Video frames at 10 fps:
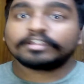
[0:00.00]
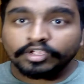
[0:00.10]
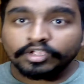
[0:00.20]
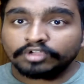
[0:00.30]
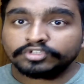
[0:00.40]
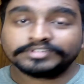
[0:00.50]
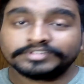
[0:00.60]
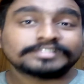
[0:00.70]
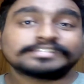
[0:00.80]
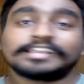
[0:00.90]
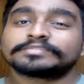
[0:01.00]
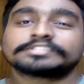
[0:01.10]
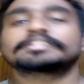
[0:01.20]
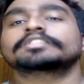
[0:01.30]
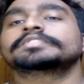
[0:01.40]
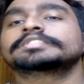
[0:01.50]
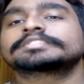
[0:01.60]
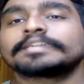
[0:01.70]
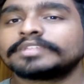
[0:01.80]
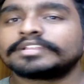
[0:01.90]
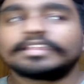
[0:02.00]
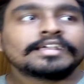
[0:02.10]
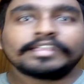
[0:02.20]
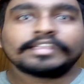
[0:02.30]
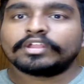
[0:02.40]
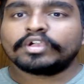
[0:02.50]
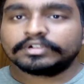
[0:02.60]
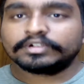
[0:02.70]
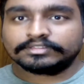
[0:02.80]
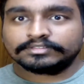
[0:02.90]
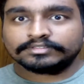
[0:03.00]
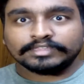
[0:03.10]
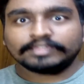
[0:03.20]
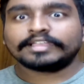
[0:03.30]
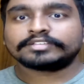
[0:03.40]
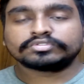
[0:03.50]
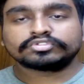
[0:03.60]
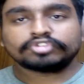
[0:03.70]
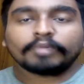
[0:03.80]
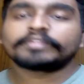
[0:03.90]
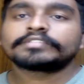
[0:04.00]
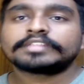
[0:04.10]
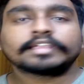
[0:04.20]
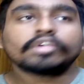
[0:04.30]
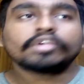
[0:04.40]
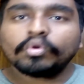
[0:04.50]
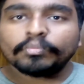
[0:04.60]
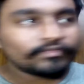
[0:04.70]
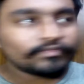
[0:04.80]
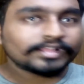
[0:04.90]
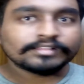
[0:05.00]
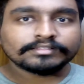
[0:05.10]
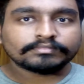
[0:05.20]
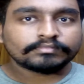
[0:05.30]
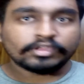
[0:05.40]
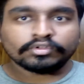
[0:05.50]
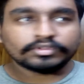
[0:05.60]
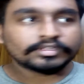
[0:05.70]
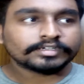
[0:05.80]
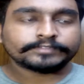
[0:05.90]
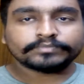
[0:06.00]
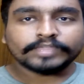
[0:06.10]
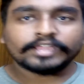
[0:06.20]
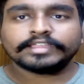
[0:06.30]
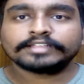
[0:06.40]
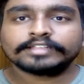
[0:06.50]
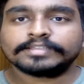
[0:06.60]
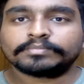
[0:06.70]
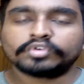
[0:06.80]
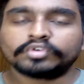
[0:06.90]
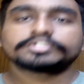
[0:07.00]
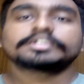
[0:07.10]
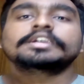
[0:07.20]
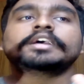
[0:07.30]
going on during the time. This is not the first time that everything has to stop everything and go prevent the Night King's approach.